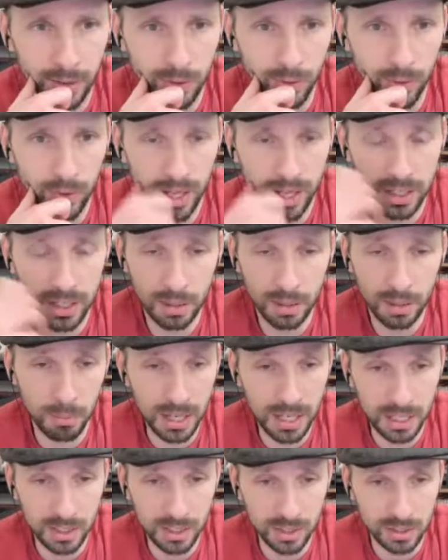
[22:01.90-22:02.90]
they ended up
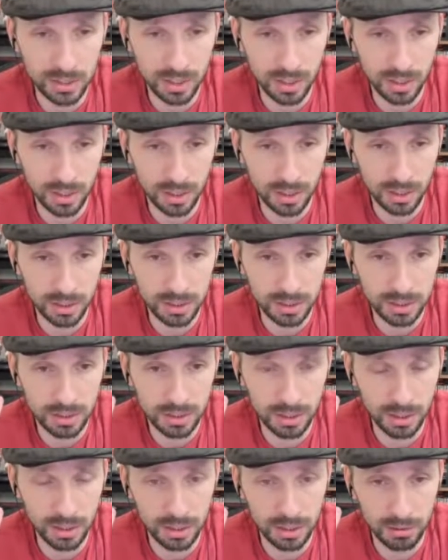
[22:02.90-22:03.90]
making just a
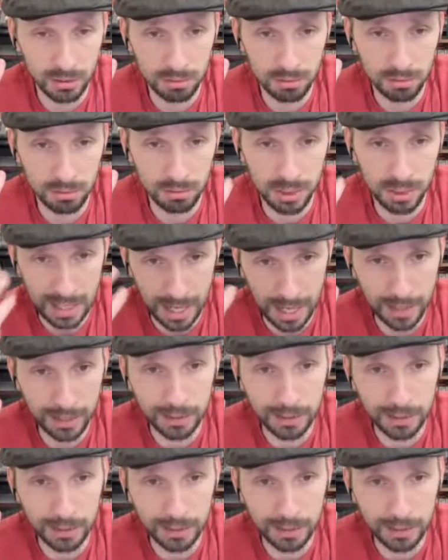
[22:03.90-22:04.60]
tech